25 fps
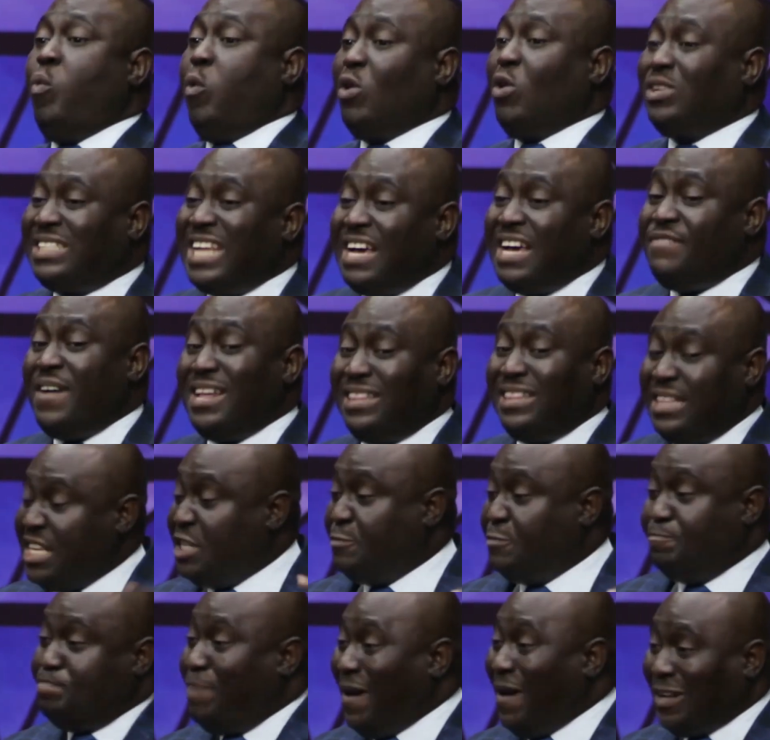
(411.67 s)
whatever
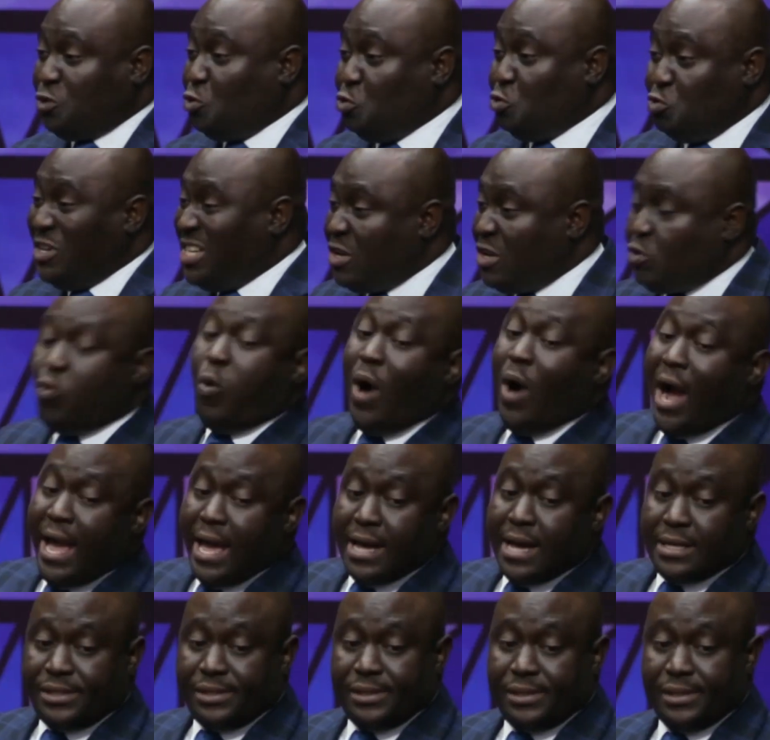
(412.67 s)
this battle
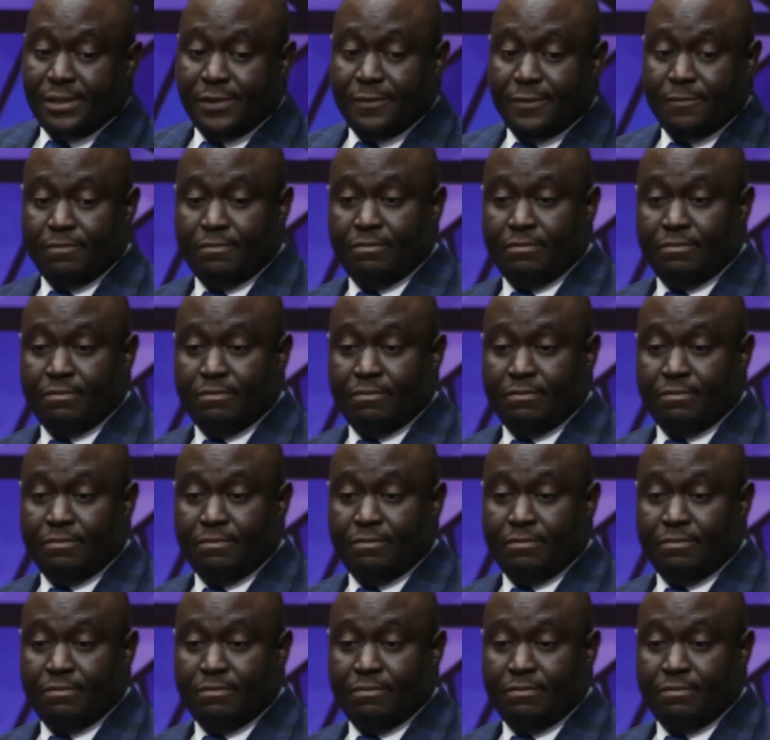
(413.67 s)
requires.